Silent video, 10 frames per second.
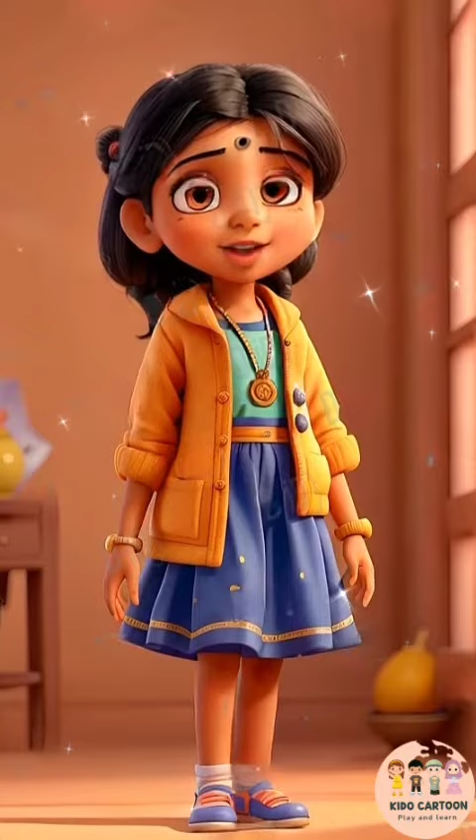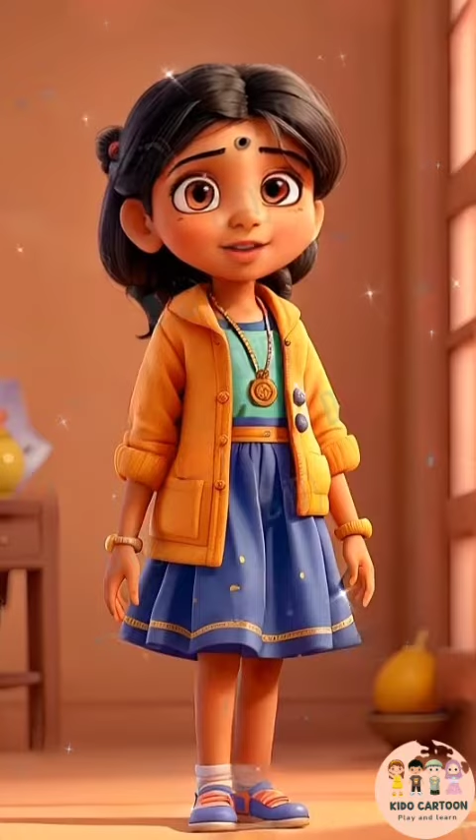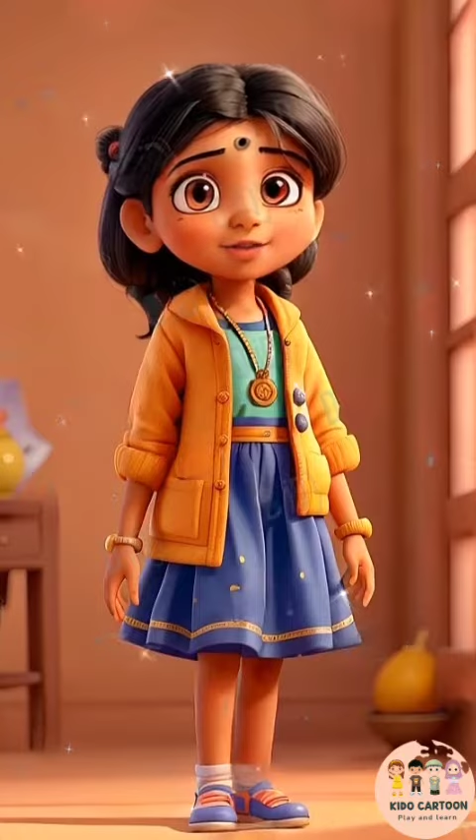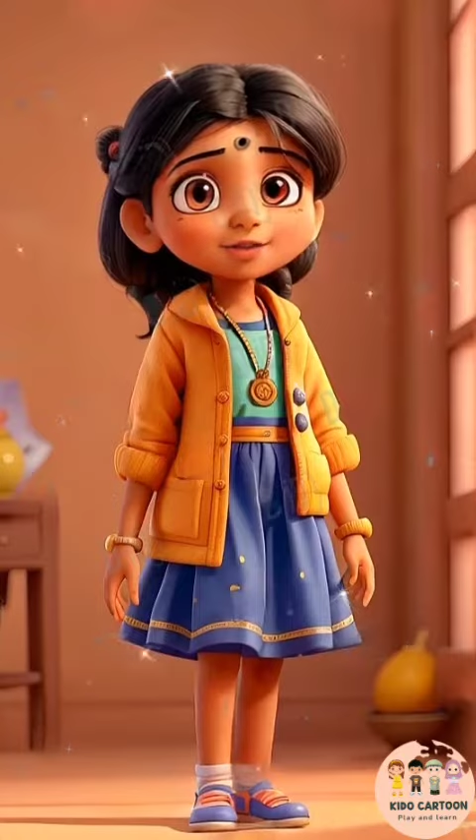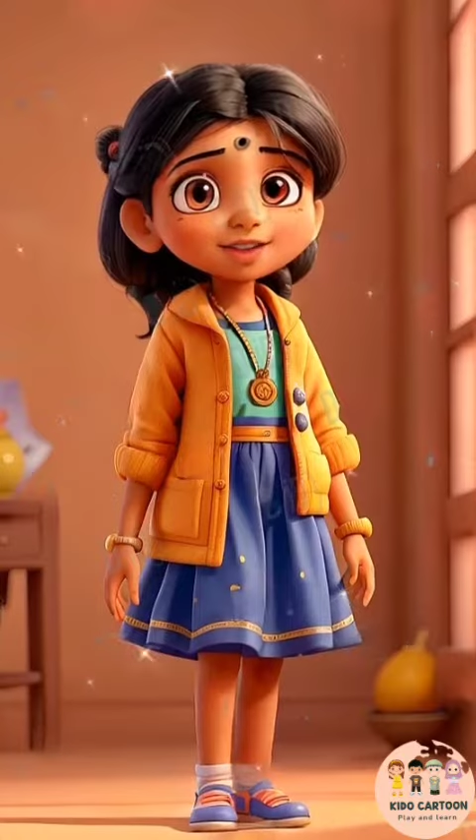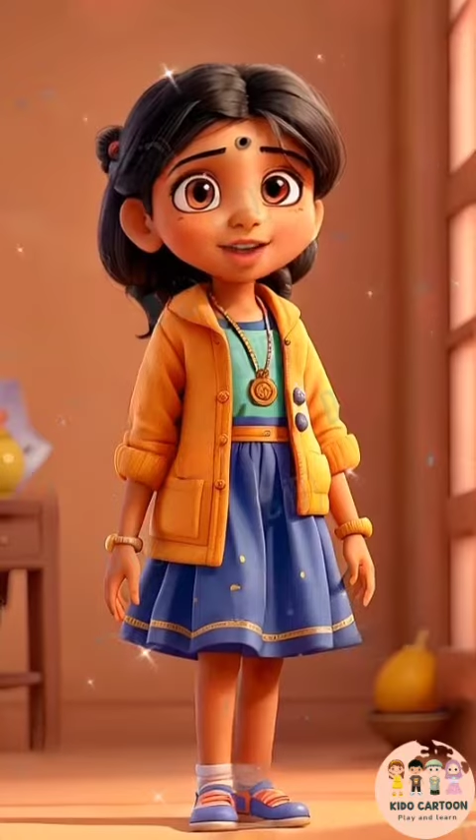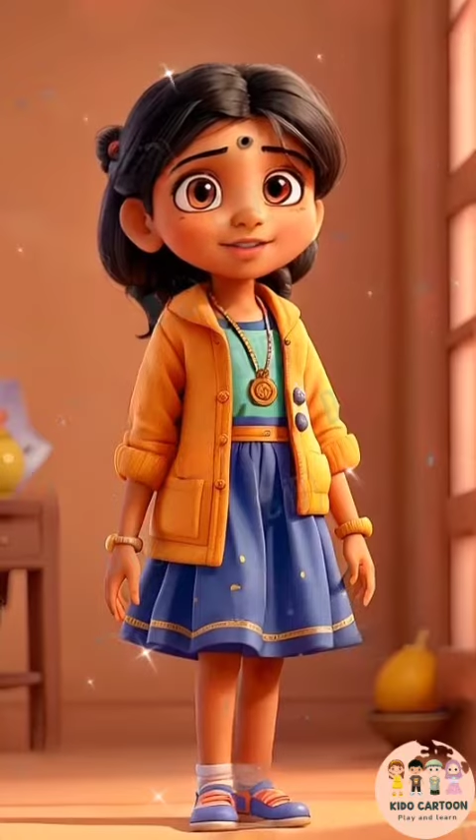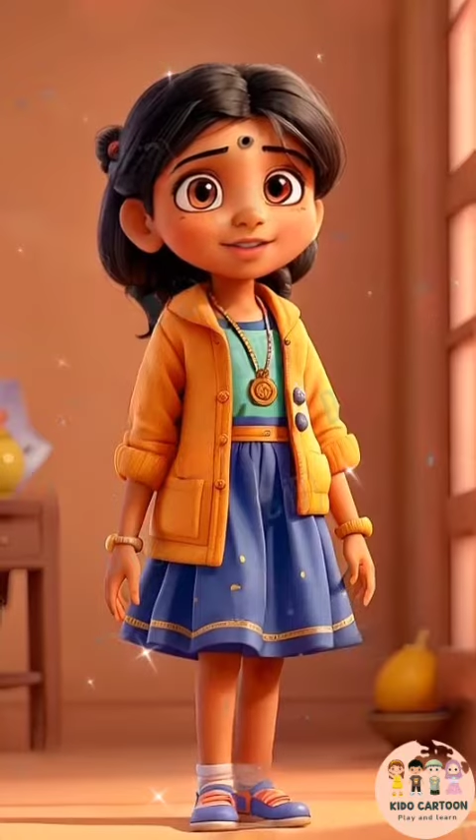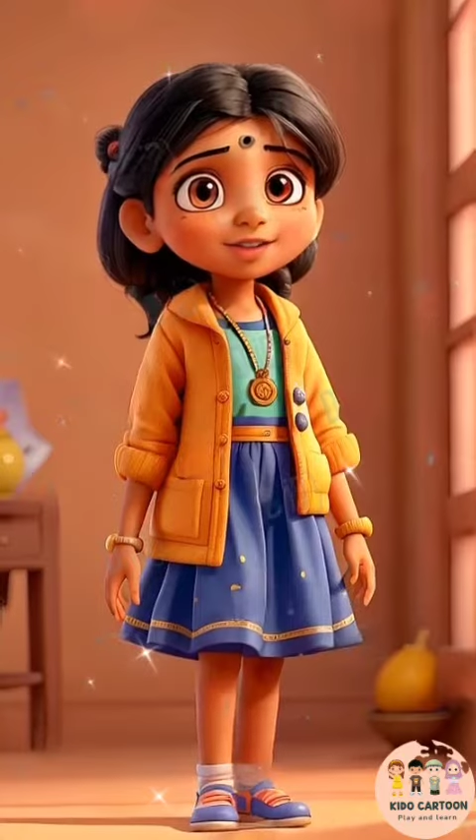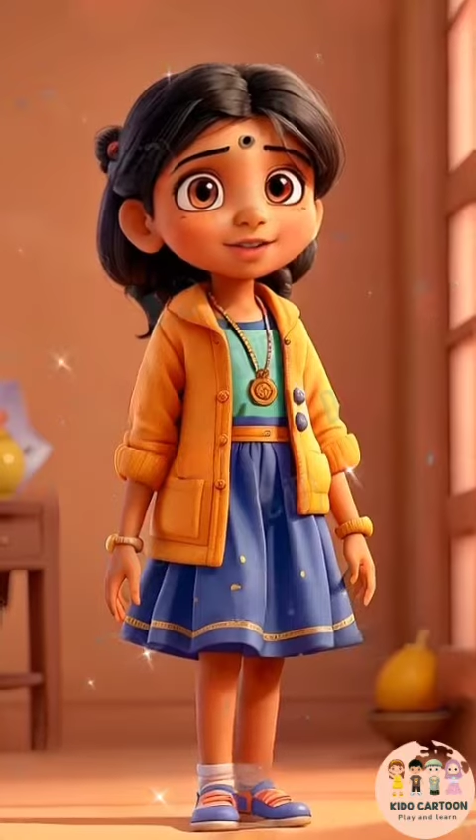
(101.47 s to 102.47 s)
the
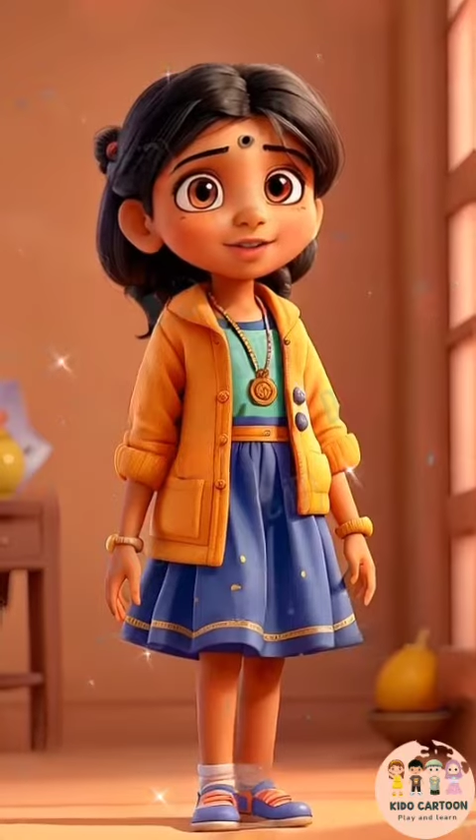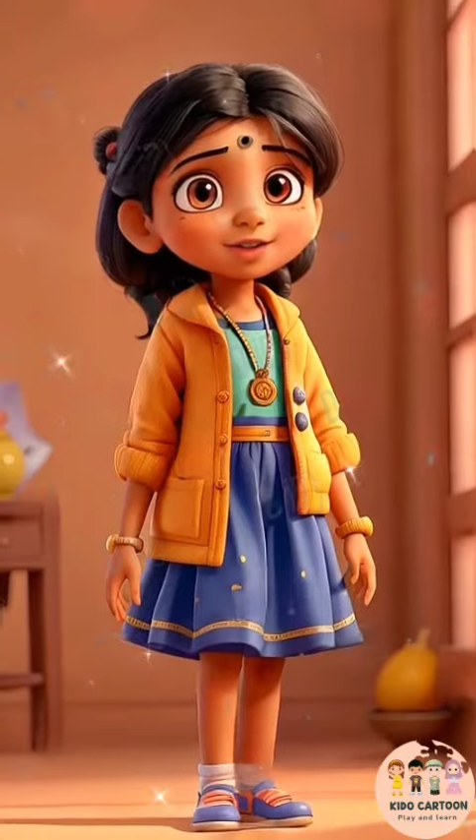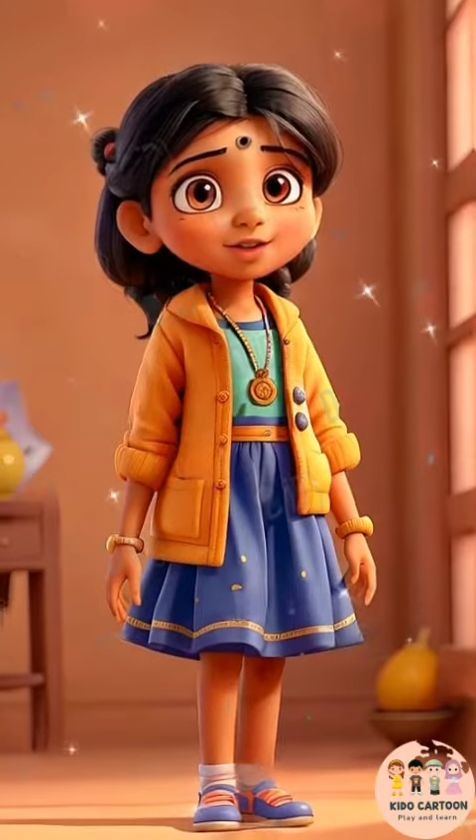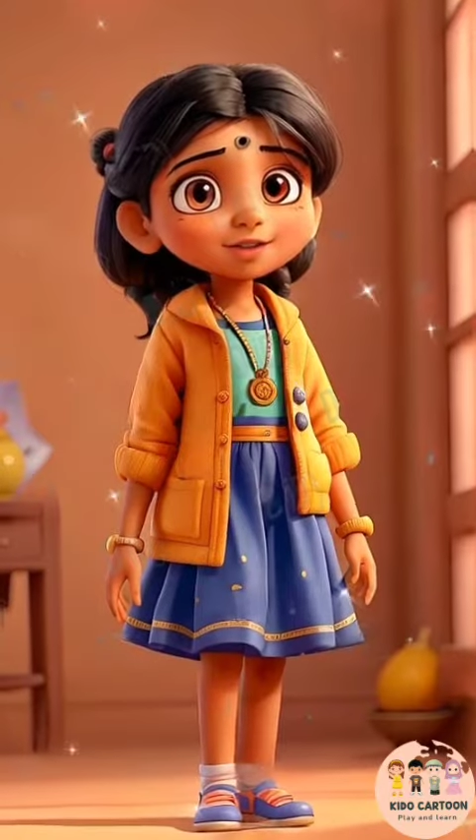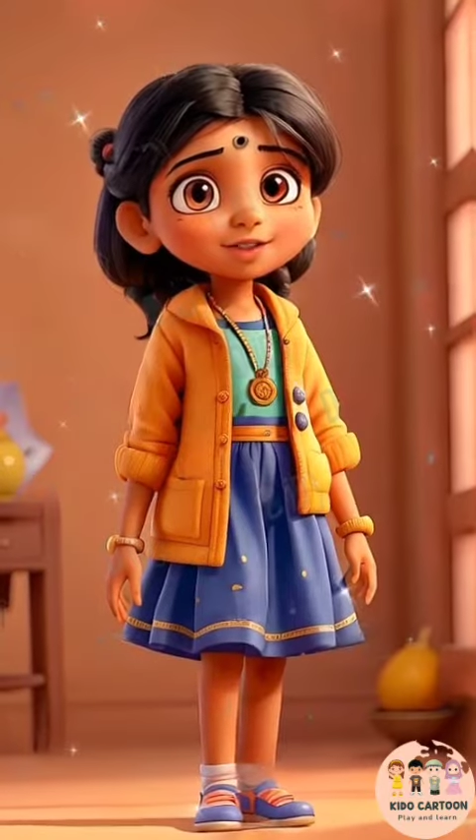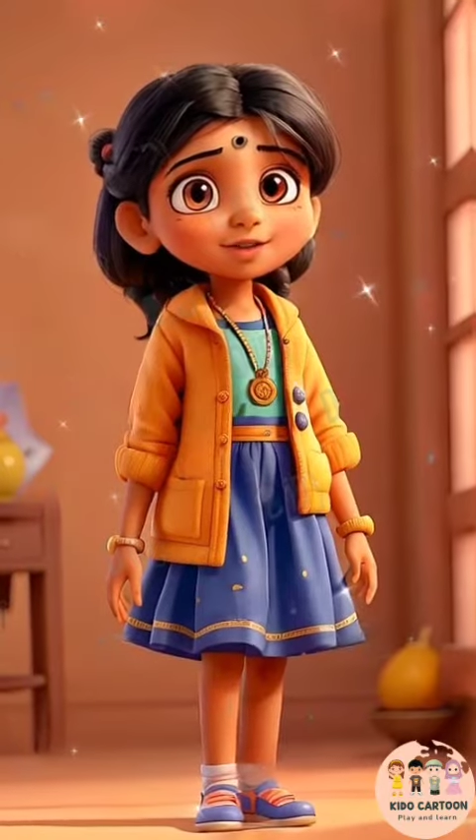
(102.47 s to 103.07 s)
understanding that there is